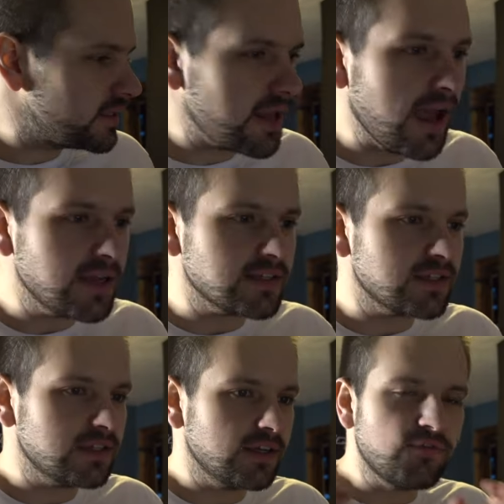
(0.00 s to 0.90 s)

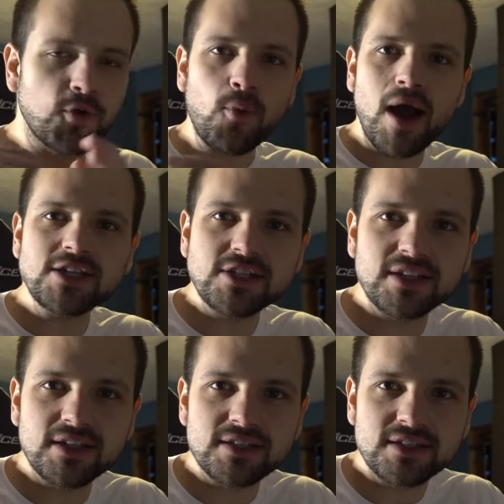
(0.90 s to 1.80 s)
guys, if you're watching
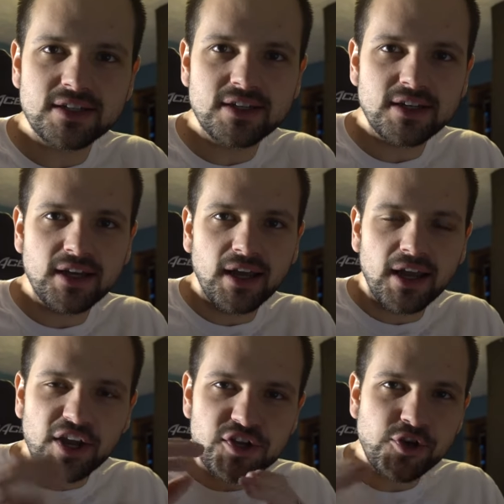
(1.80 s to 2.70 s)
this
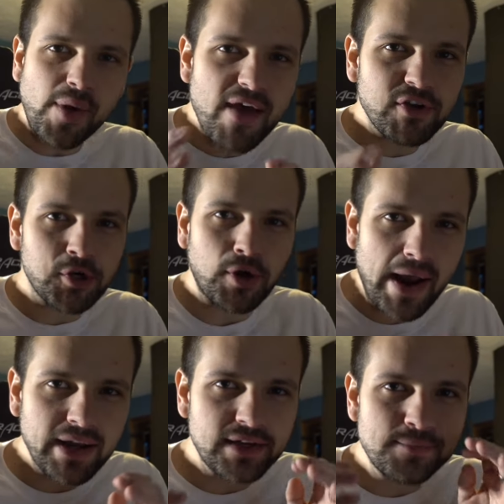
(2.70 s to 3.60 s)
and you have a
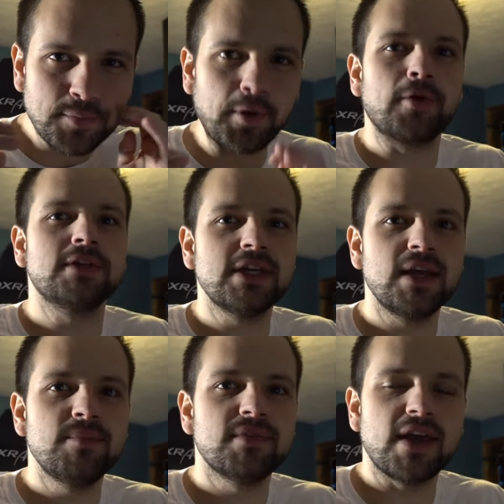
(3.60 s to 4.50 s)
Kraken
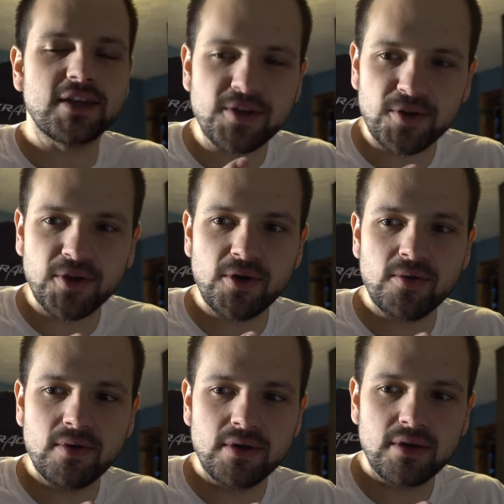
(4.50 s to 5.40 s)
prototype, that
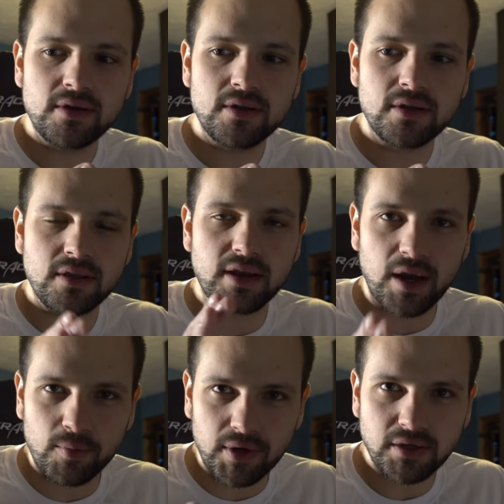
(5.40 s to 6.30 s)
yo-yo that
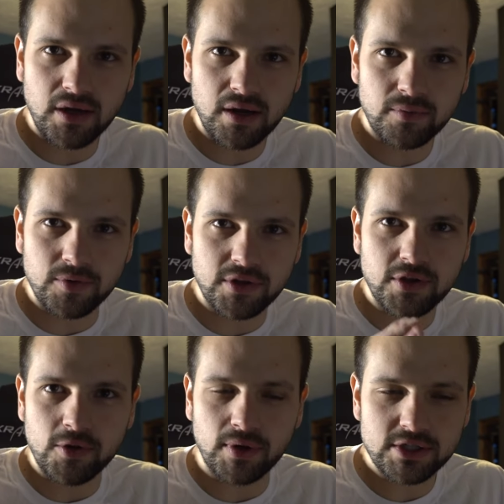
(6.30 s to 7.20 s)
I worked on with
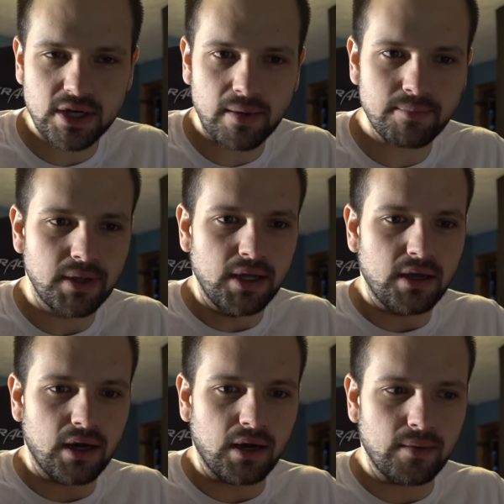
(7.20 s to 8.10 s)
Yo-Yo Workshop
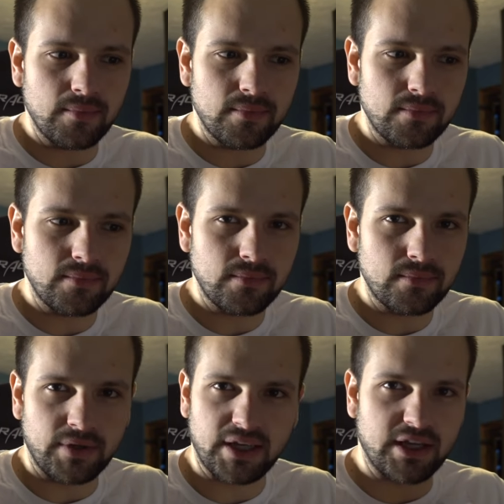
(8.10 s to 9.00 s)

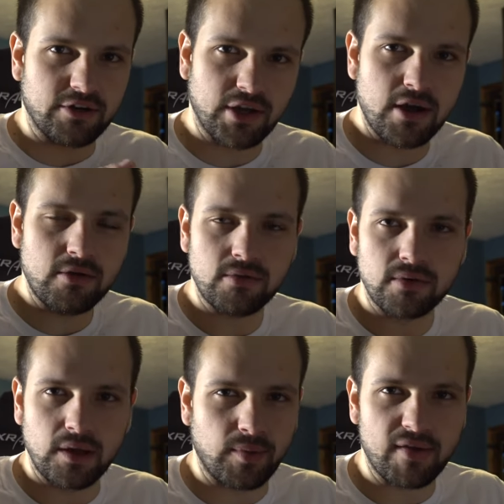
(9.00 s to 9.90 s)
like a year ago,
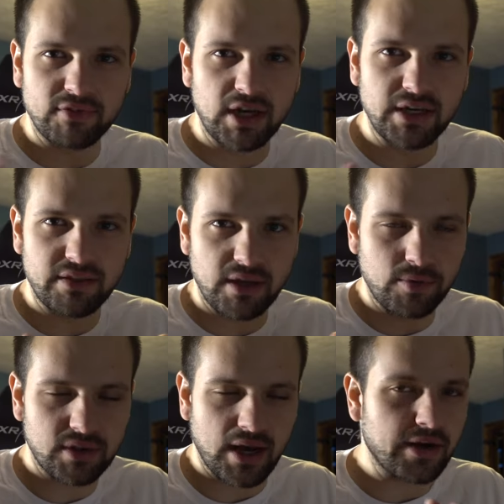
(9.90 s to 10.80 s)
and we haven't done anything
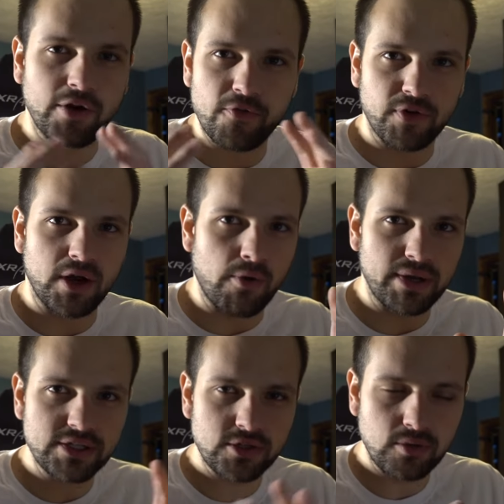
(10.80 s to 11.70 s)
with it. I don't know if we're
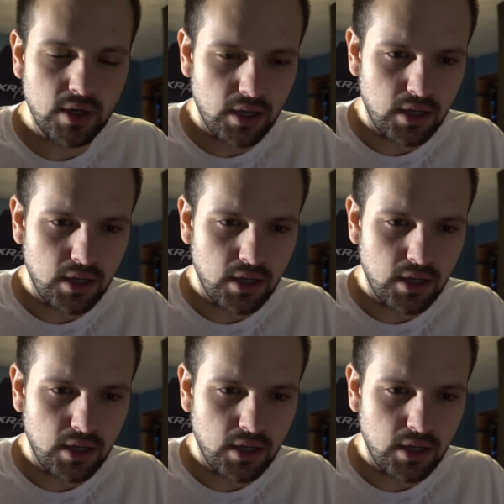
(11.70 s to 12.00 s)
going to.